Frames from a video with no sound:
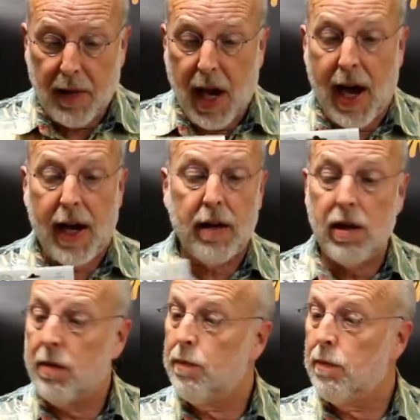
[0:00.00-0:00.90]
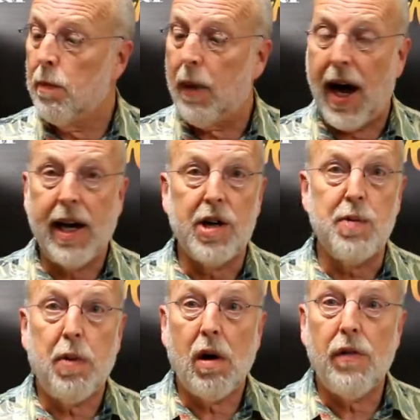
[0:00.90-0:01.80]
and
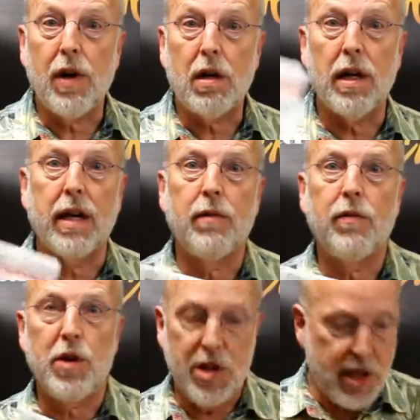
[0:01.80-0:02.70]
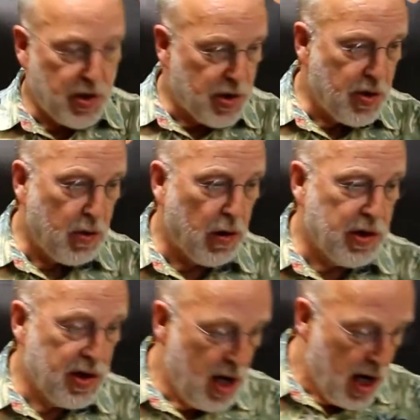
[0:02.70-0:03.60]
packaged perfectly for teacher stores.